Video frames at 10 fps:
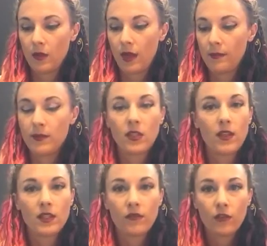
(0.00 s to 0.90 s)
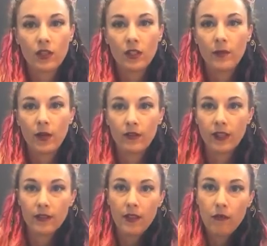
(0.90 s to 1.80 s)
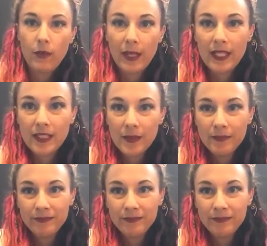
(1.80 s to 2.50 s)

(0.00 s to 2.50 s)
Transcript: Okay, so that's the first little part of it. 3 minutes.